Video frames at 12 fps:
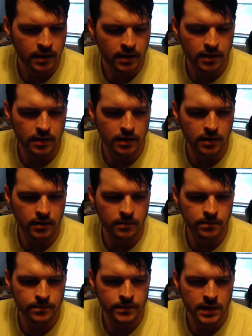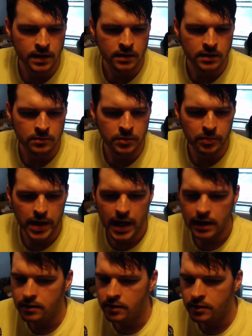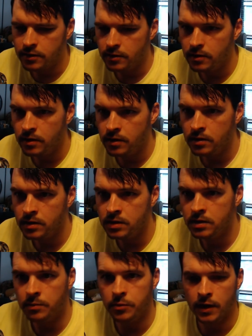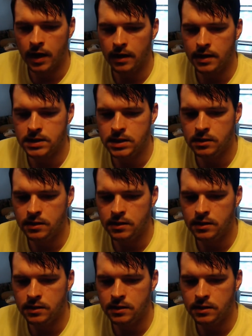But Bagley III, a couple highlights here.